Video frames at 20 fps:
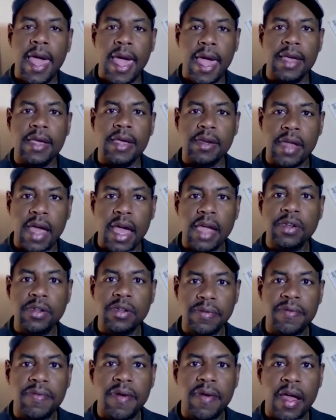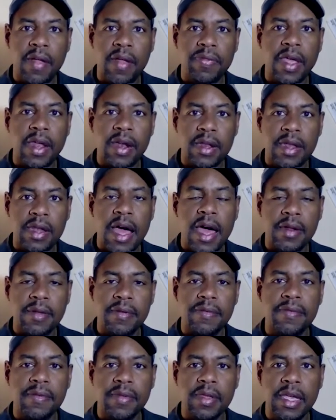And I do find that a lot
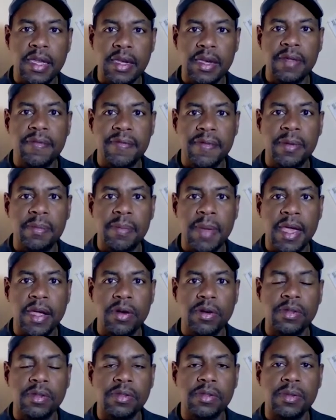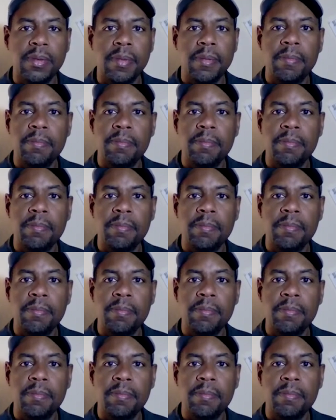of indie filmmakers